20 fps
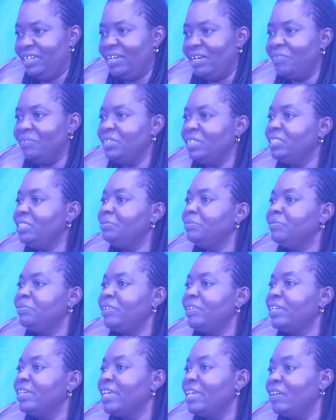and we need to be
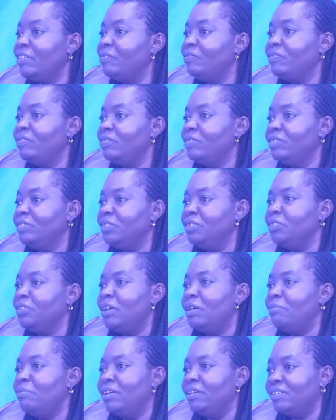very careful, you know,
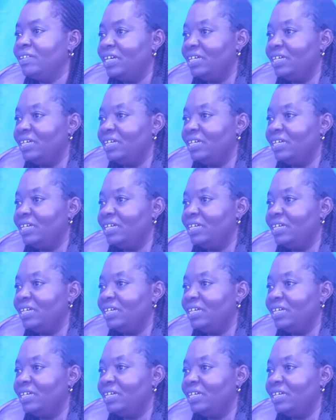about